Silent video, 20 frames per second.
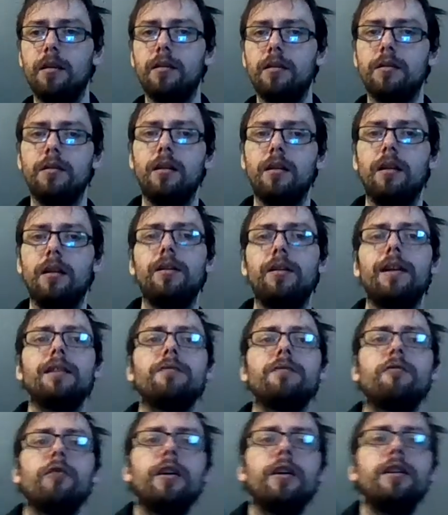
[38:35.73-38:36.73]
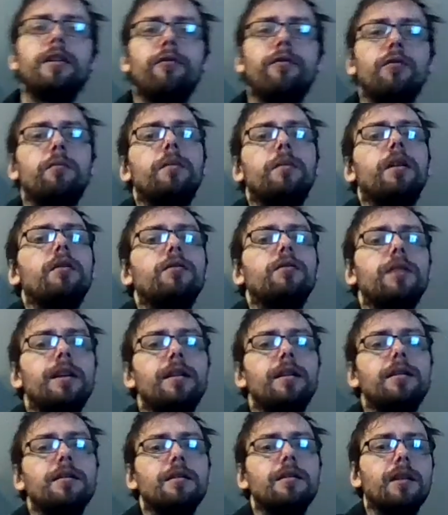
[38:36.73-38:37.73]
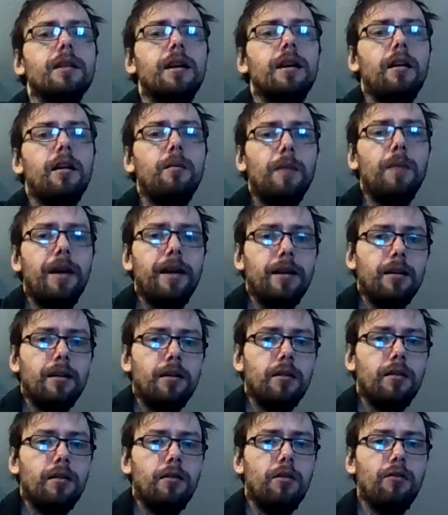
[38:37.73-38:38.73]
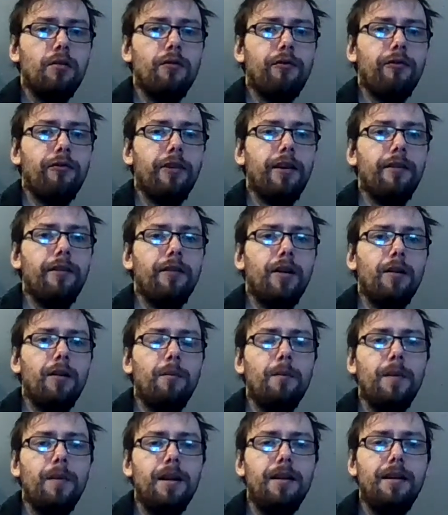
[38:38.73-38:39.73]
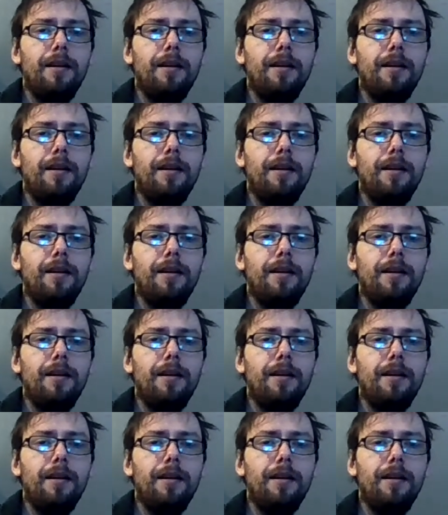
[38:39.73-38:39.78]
So there's 3 different buildings, and I'll make all 3 of them.